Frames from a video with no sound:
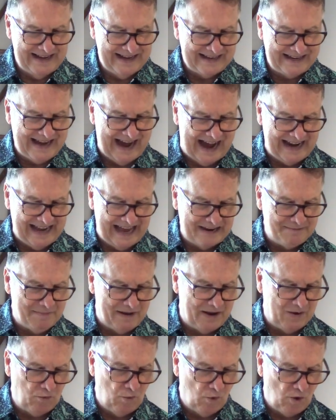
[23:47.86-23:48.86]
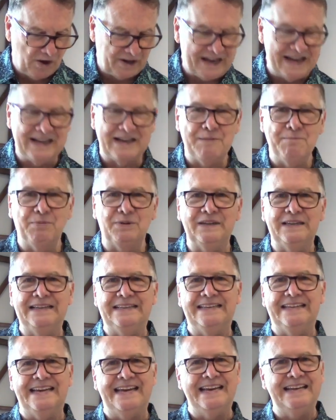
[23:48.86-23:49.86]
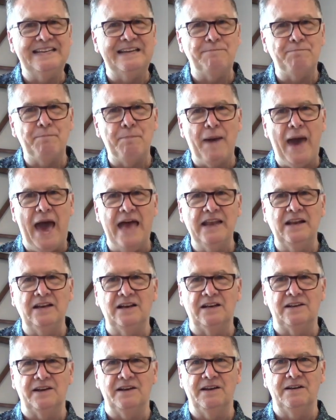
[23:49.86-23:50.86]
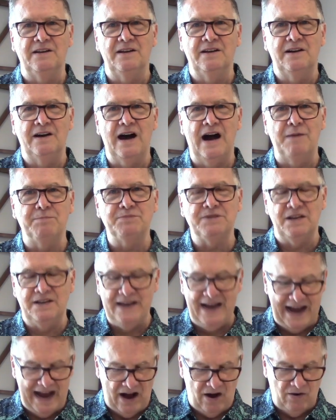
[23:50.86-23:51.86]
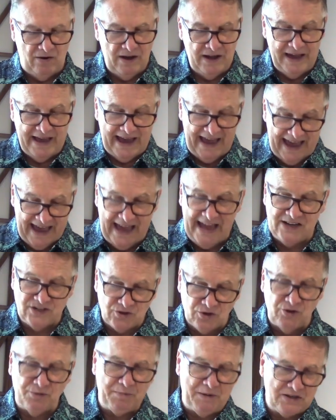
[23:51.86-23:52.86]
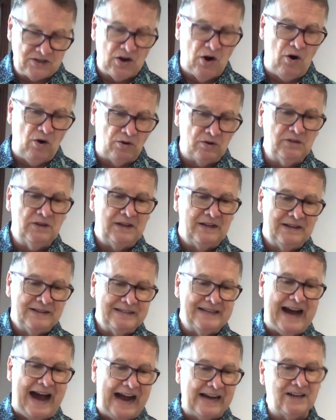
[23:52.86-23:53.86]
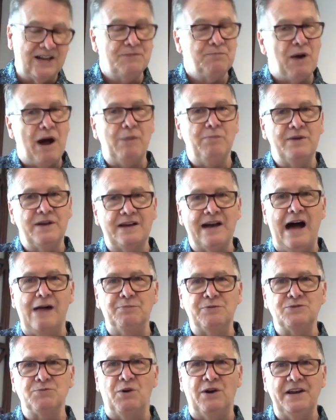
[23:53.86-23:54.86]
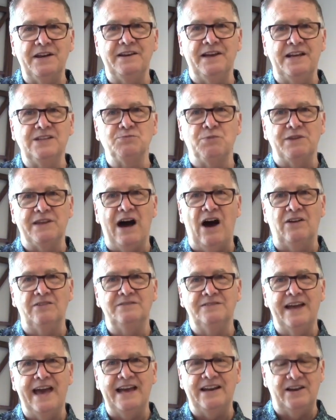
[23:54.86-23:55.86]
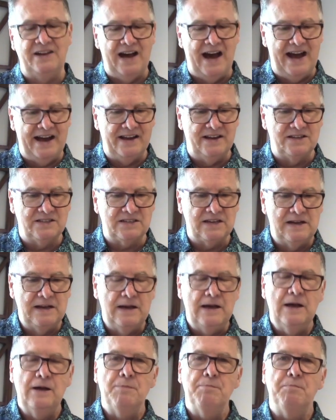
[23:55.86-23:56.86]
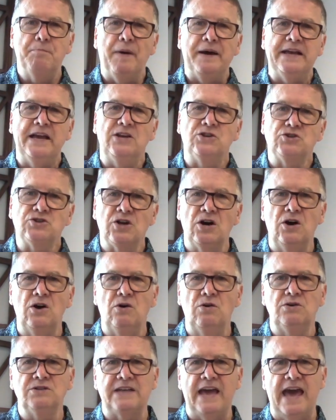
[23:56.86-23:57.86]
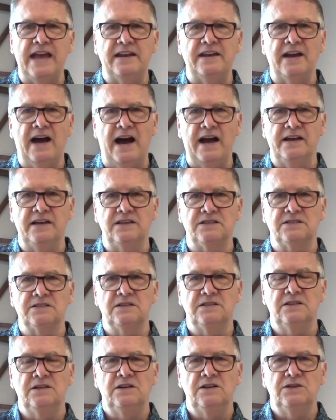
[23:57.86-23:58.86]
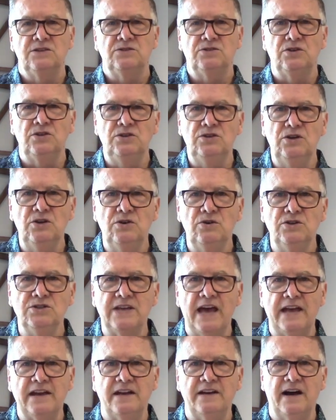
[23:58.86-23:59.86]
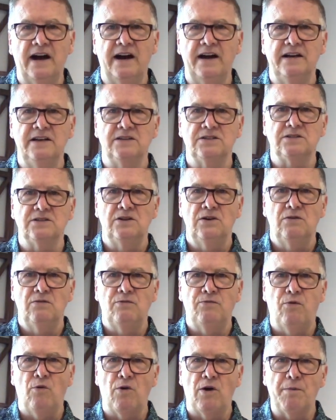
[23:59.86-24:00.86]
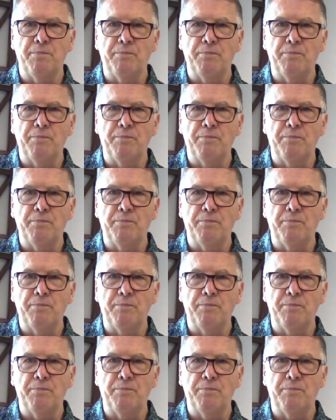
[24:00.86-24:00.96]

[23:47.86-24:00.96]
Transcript: God had been working completely independently up to now. And truth be told, God could probably accomplish what he needs without Ananias, but he chose Ananias to use Ananias for a